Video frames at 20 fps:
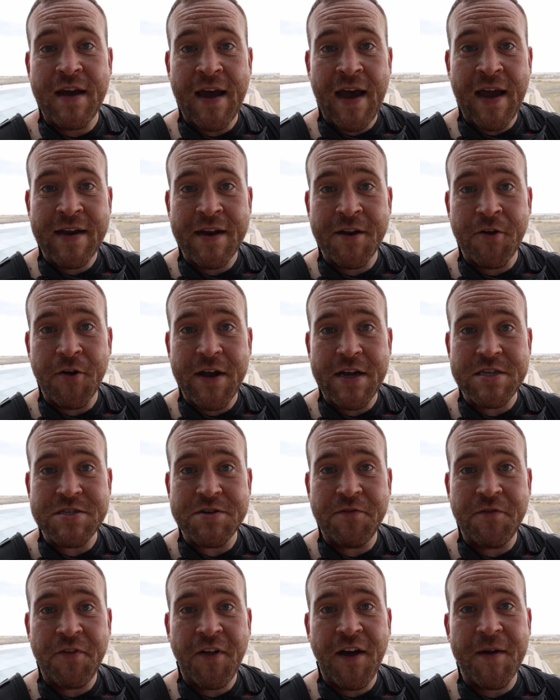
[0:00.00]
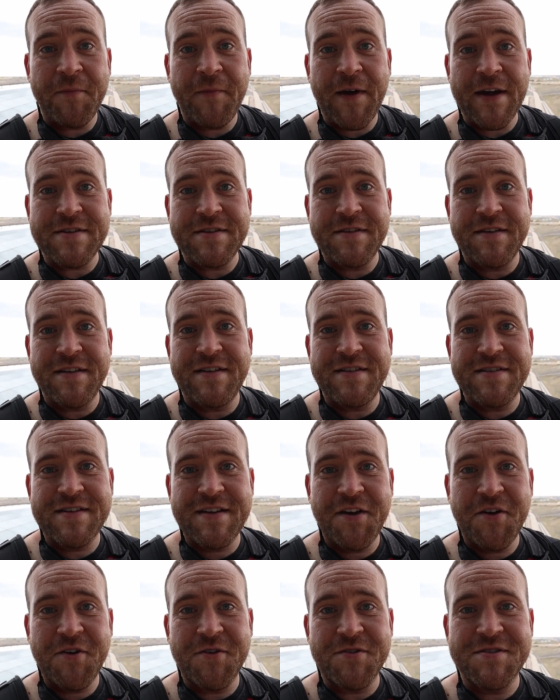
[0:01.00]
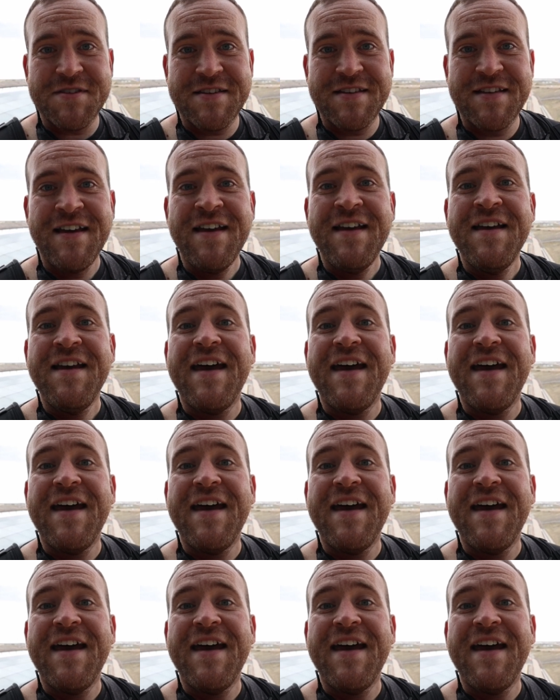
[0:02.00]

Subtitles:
I gotta go catch a flight back to the East Coast,